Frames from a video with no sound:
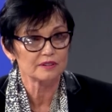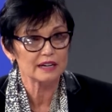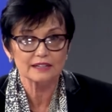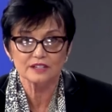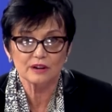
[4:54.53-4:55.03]

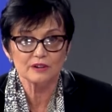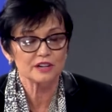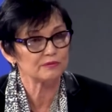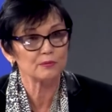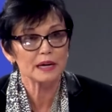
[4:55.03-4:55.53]
And,
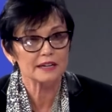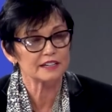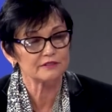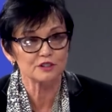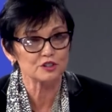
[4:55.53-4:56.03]
and we can
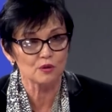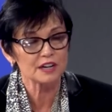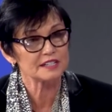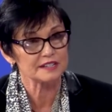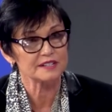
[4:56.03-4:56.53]
give you
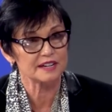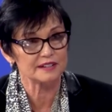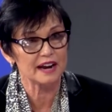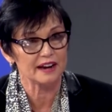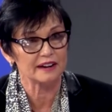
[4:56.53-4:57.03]
choices
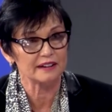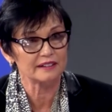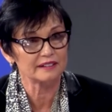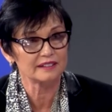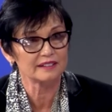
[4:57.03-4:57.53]
today.
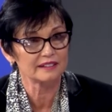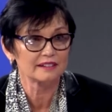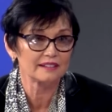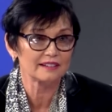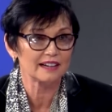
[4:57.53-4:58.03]

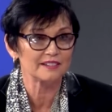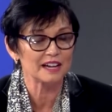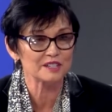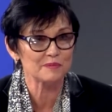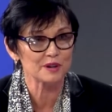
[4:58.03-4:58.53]
And
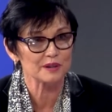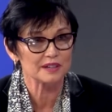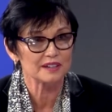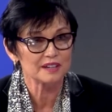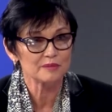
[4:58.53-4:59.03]
that's pretty,
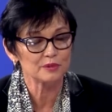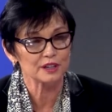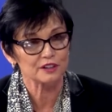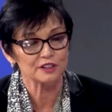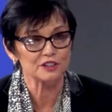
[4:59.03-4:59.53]

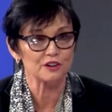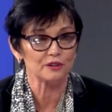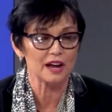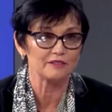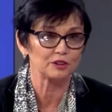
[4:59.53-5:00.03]
pretty good. You
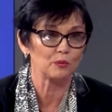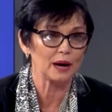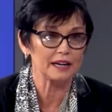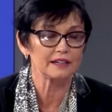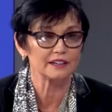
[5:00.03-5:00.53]
don't have to
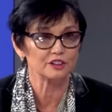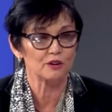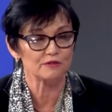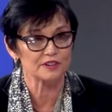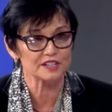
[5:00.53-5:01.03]
wait and
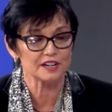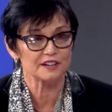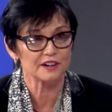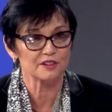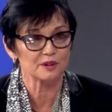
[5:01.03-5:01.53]
go visit
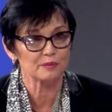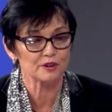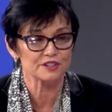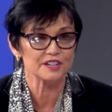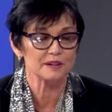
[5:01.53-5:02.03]
another
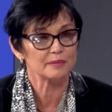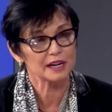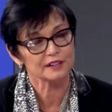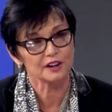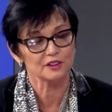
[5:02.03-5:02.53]
person and
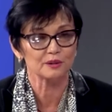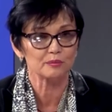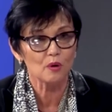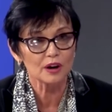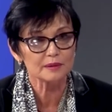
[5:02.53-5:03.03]
make another
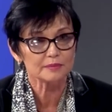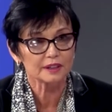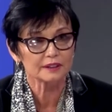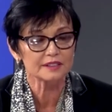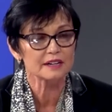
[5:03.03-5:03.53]

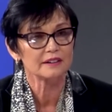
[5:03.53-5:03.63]
appointment.